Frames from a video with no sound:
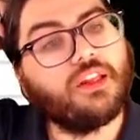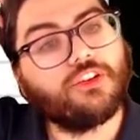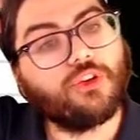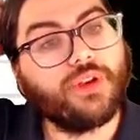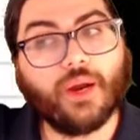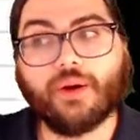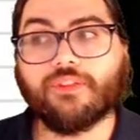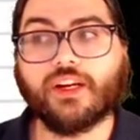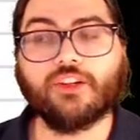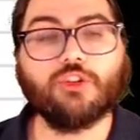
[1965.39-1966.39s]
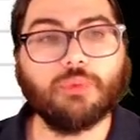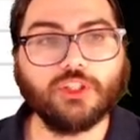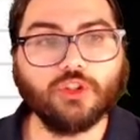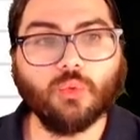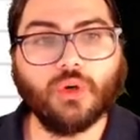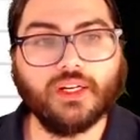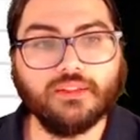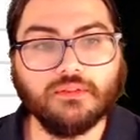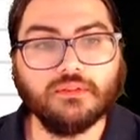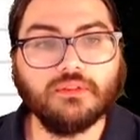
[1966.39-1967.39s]
So now I've got a special
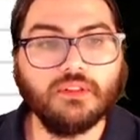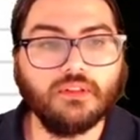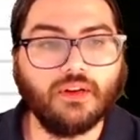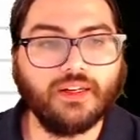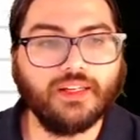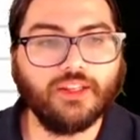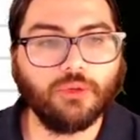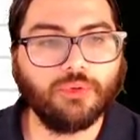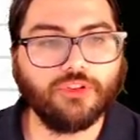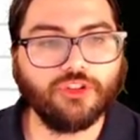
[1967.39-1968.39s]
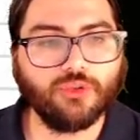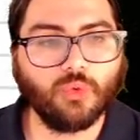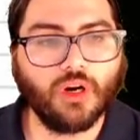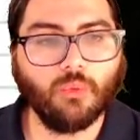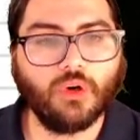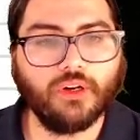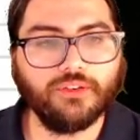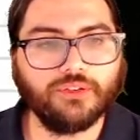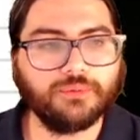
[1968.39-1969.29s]
1, right, in the position where I want.